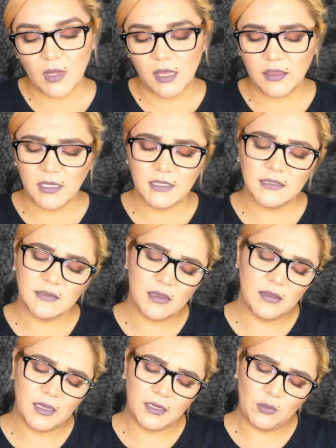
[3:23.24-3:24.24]
I think it's
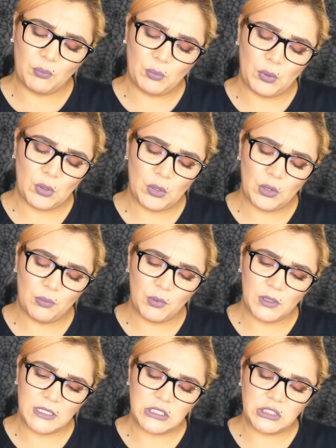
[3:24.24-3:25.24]
got like a
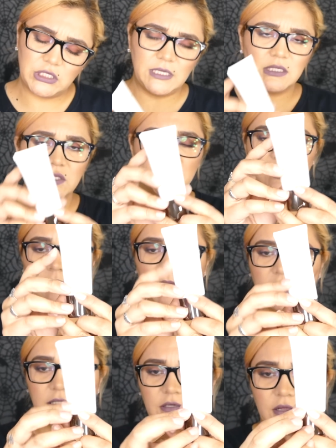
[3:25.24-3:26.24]
purpley sheen to it
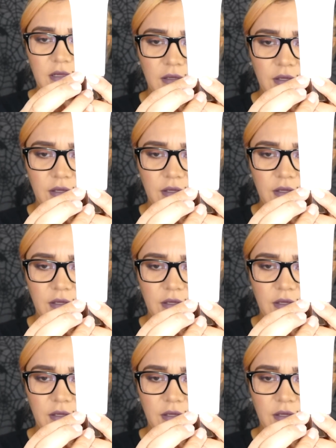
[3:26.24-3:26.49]
based on the